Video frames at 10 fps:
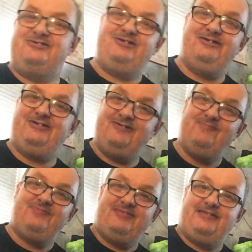So,
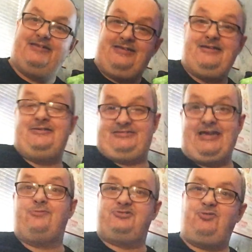yeah, it's
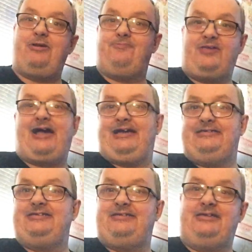down to him that
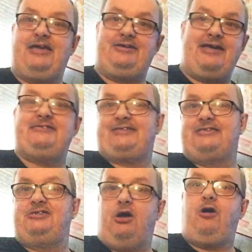I did it and I
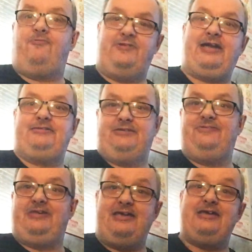set it up and I
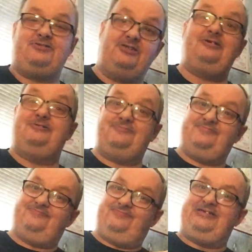did the A. So,
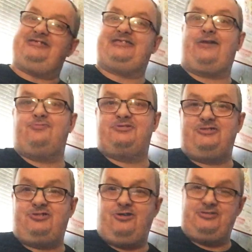it's down
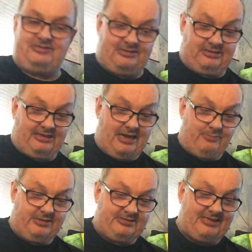to Geordie Slasher
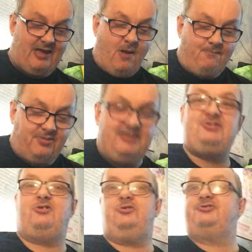Gaming is that.
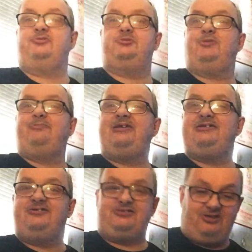Please go sub to him.
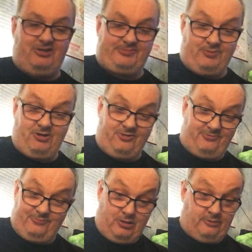He deserves
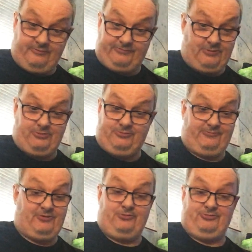more than
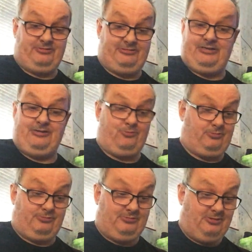
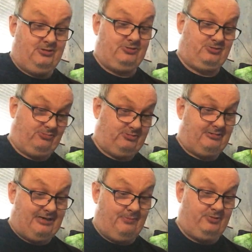481
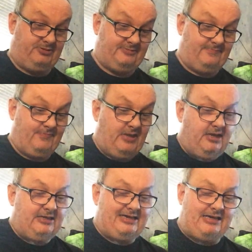subscribers.
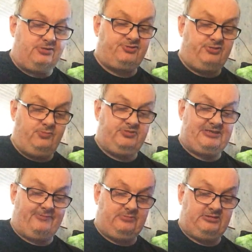Cal's Room
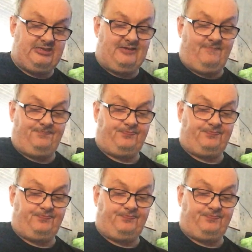70.